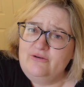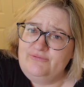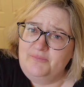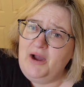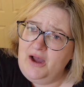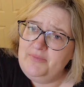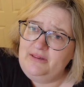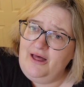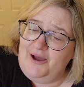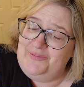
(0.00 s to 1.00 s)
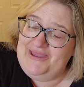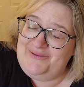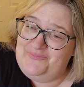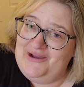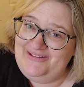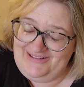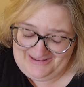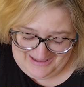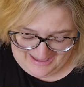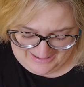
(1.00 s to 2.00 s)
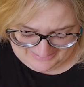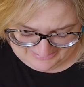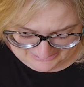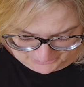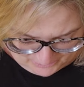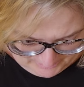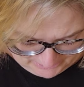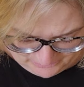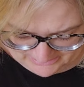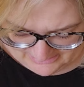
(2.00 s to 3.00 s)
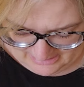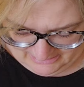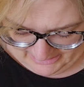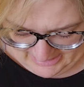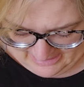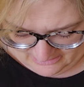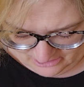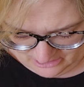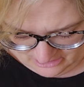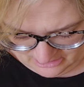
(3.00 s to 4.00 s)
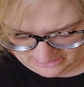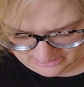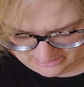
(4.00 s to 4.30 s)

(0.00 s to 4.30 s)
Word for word: are from Hobby Lobby, this woman was selling at her